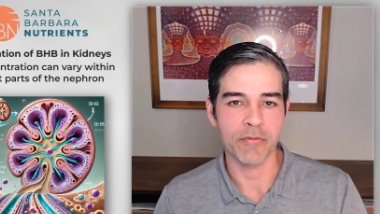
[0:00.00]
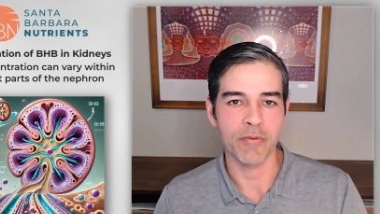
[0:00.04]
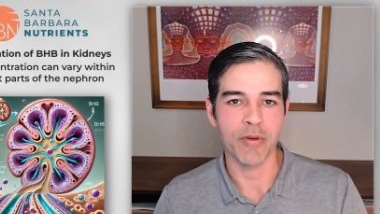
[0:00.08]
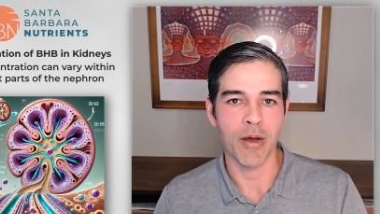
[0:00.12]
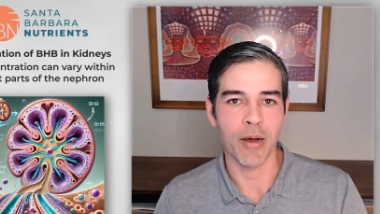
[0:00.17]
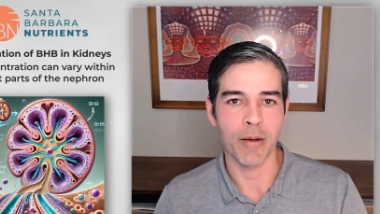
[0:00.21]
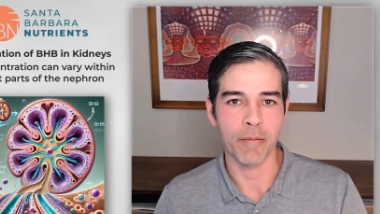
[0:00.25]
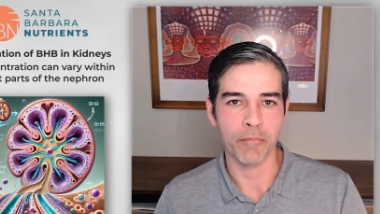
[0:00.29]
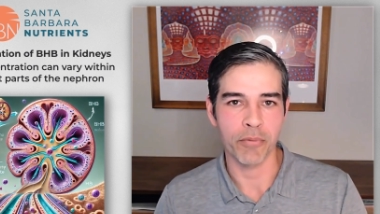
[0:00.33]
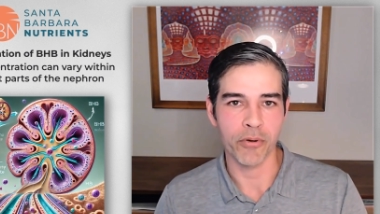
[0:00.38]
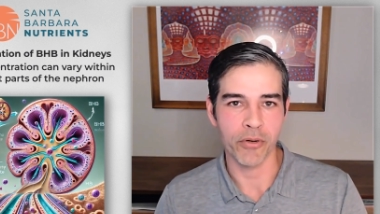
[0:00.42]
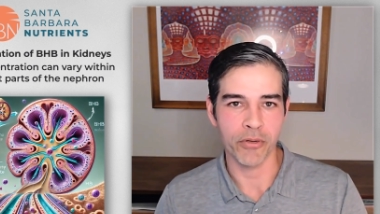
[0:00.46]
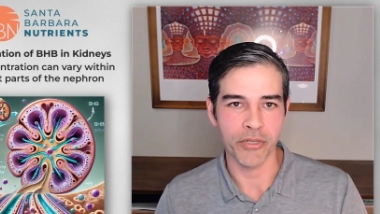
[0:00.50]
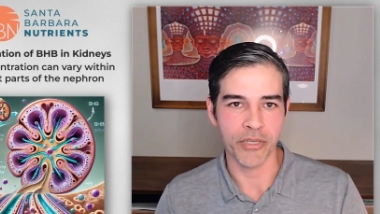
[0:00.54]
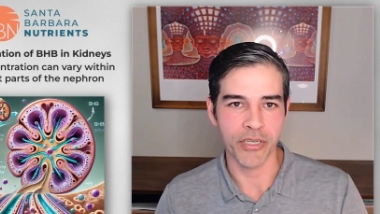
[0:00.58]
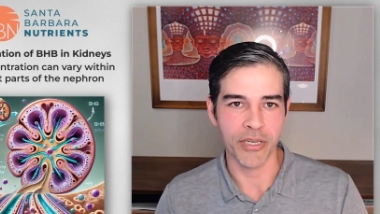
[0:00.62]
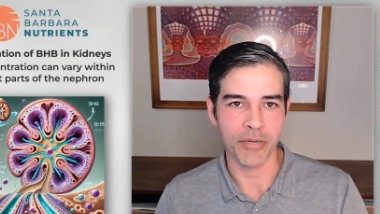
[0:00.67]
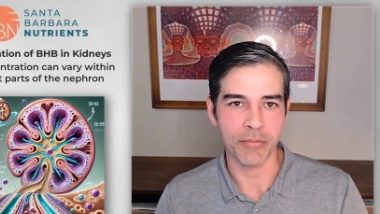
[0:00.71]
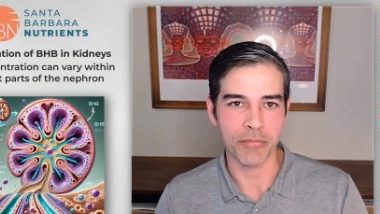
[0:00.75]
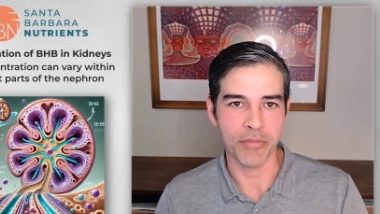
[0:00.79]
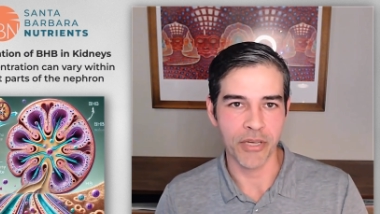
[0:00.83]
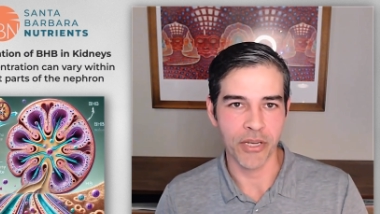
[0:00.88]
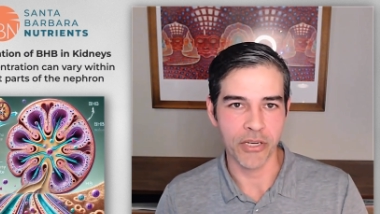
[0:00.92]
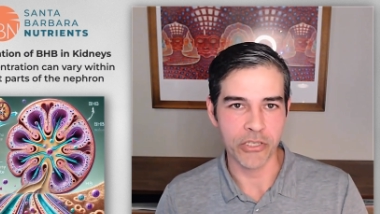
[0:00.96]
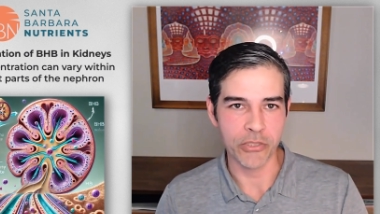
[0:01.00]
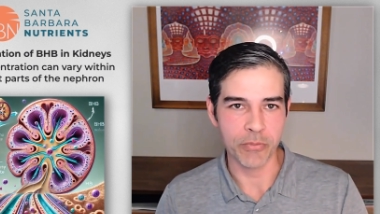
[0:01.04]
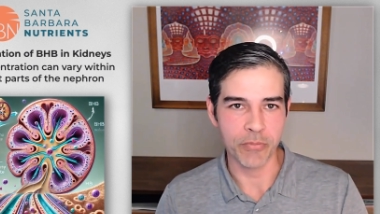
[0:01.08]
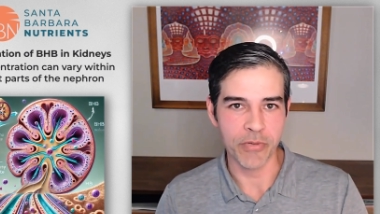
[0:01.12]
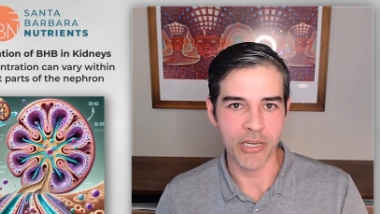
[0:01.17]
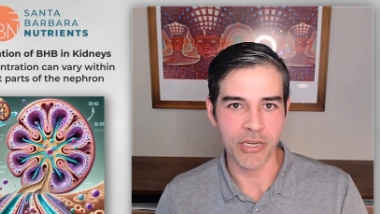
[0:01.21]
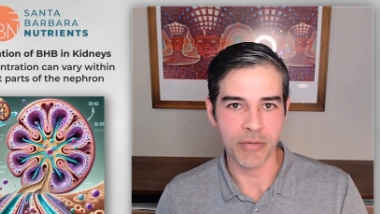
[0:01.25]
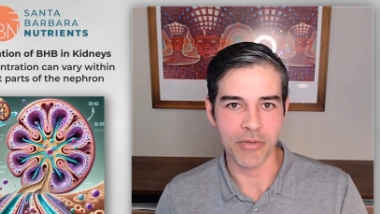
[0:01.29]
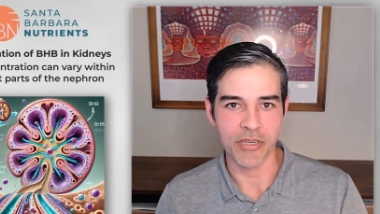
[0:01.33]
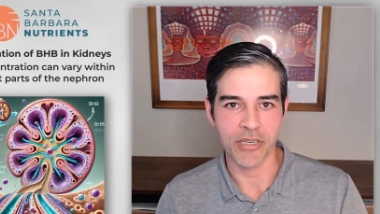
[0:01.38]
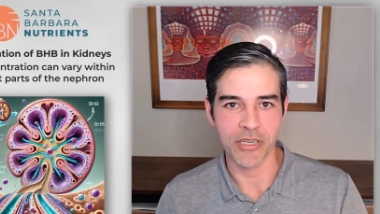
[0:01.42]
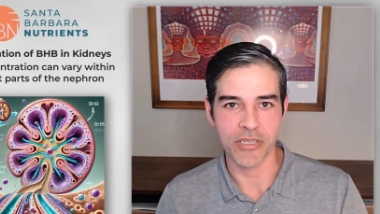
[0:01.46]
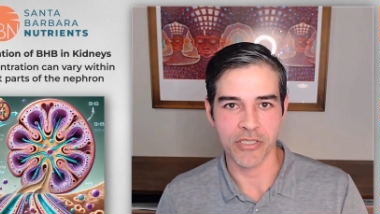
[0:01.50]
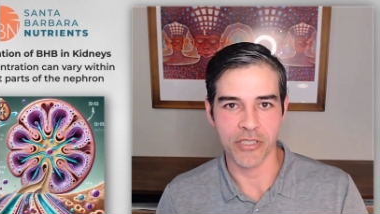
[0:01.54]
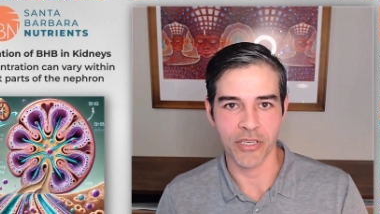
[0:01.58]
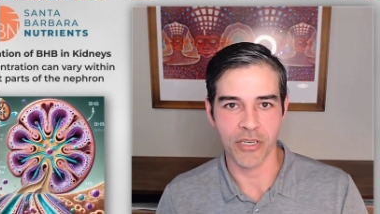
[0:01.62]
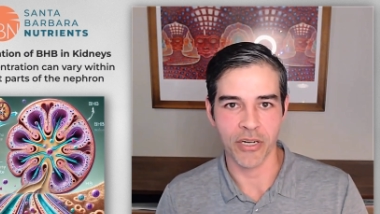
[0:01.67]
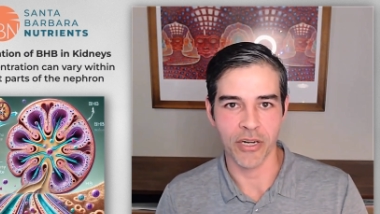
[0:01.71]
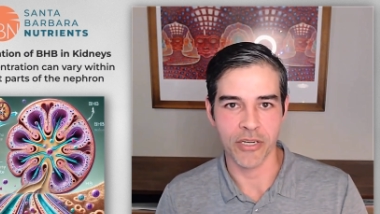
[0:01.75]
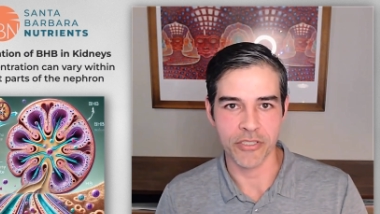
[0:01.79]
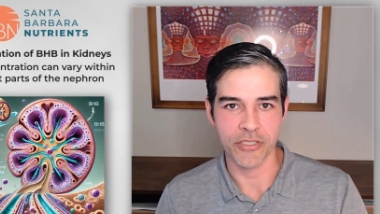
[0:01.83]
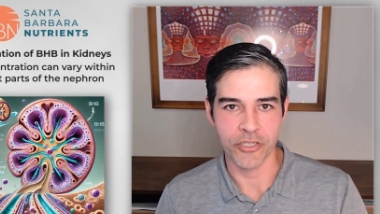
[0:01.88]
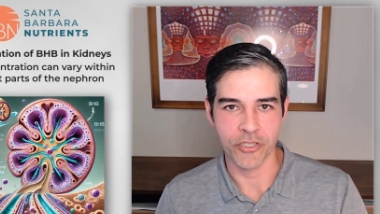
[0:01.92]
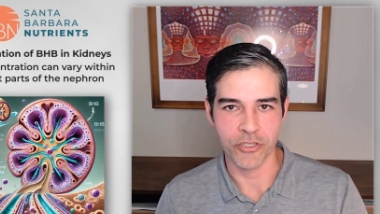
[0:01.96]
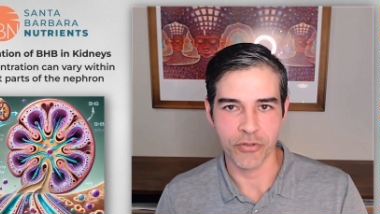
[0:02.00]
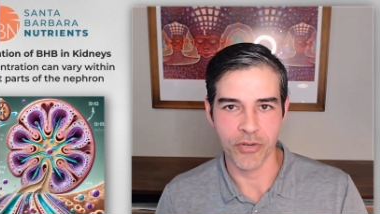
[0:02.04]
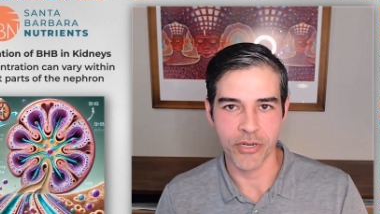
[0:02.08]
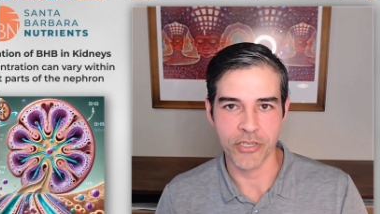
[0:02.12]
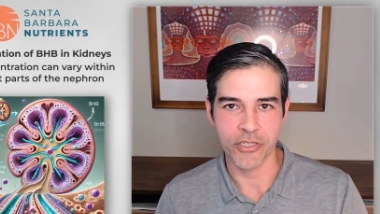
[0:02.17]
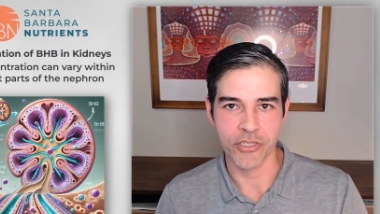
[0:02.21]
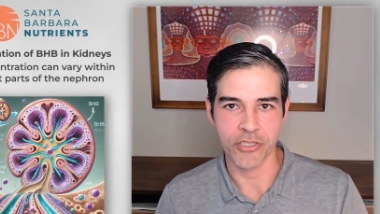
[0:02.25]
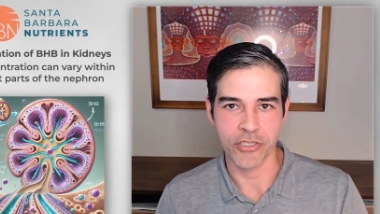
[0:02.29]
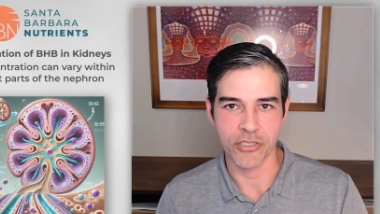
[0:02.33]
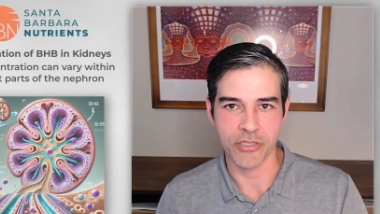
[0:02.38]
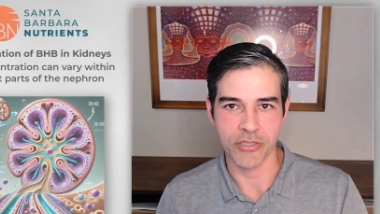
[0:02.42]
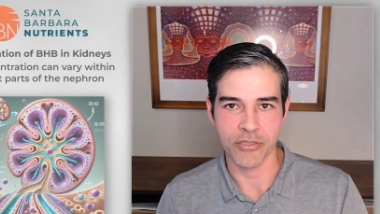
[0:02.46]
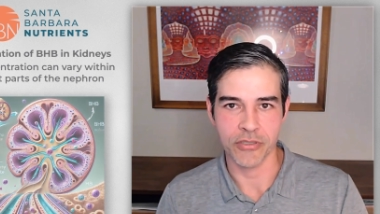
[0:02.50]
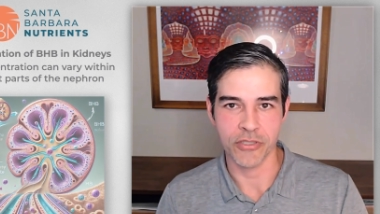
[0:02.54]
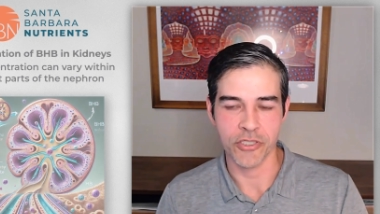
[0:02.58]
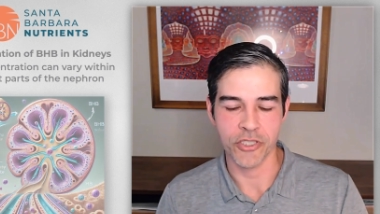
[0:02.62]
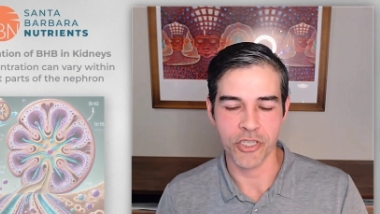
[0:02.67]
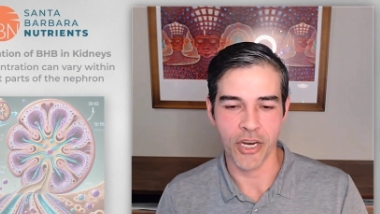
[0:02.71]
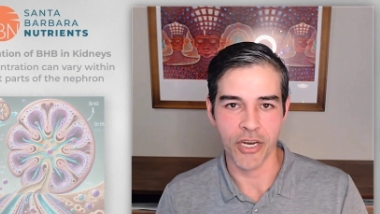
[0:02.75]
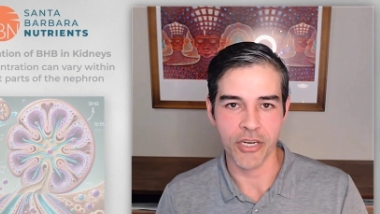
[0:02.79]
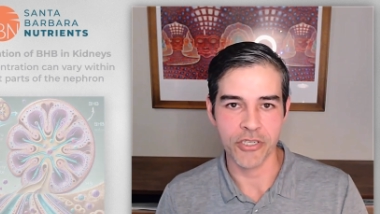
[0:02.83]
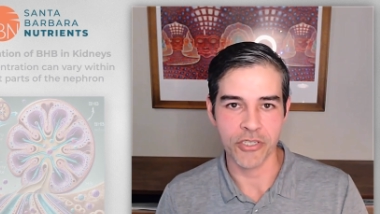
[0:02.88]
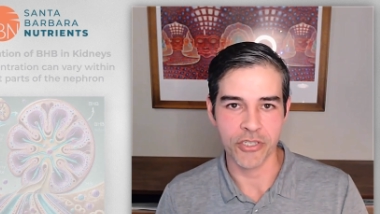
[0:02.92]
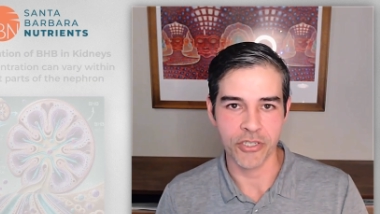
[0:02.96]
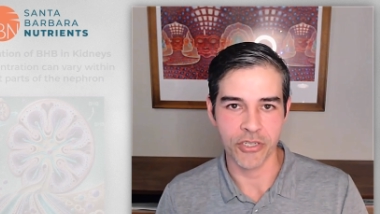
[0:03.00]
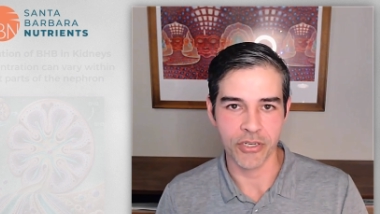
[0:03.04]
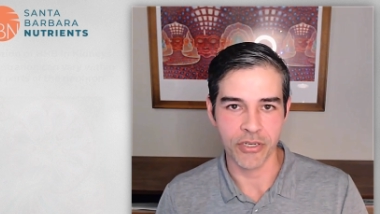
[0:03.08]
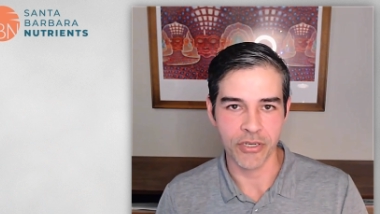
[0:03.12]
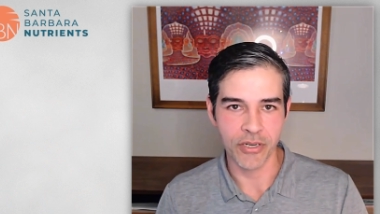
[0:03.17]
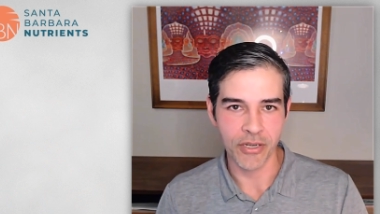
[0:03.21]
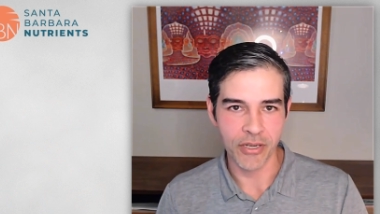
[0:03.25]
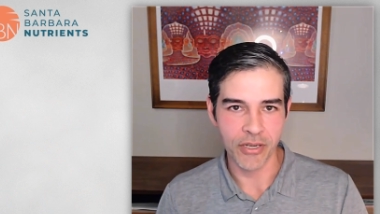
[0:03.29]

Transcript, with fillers: I'm pulling in BHB because the concentration's changing.